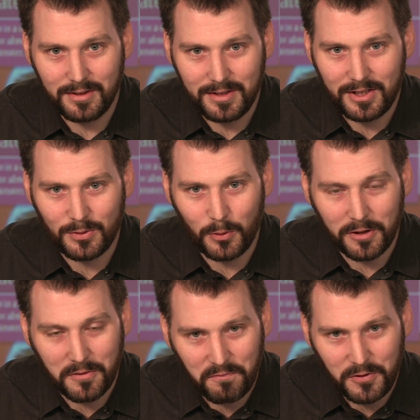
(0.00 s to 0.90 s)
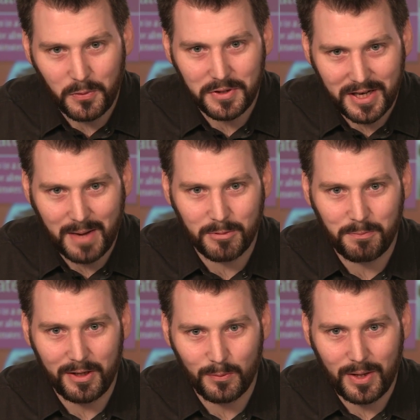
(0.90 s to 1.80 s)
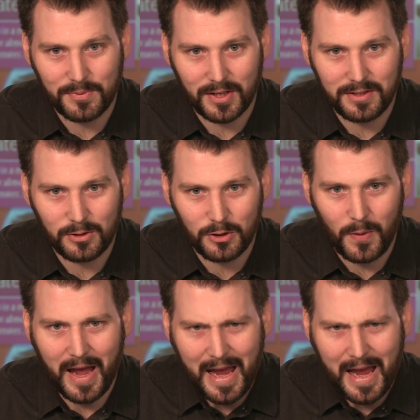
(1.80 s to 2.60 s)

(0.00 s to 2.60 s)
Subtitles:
This is one of the few attempts by the website to do